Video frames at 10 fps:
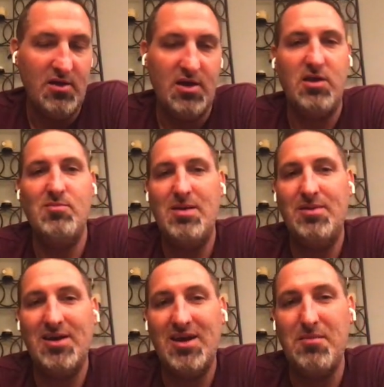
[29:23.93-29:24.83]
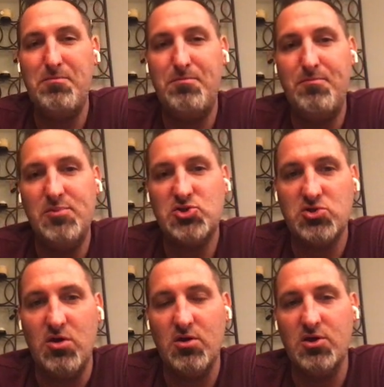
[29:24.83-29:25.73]
Like you might be able to get a
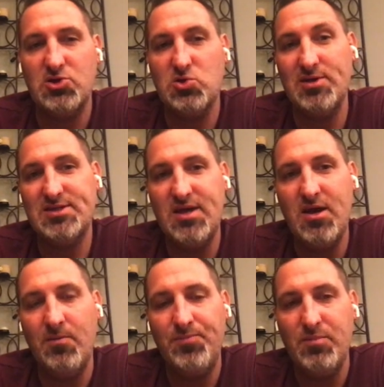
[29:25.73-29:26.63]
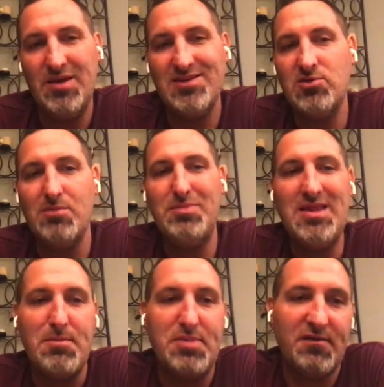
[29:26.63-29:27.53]
stronger choice now because you can be
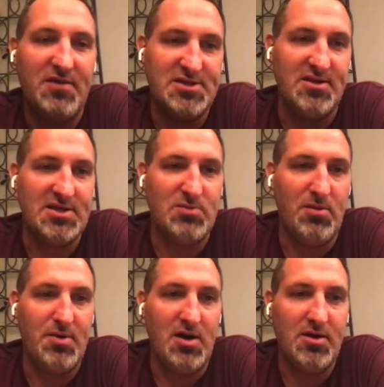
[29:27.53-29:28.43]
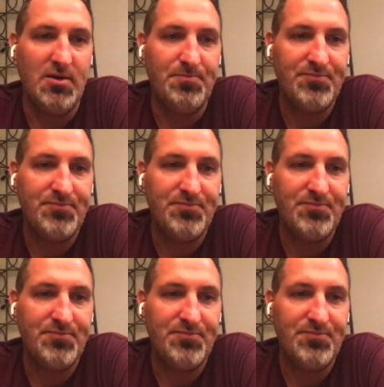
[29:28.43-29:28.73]
that big fish in that small pond.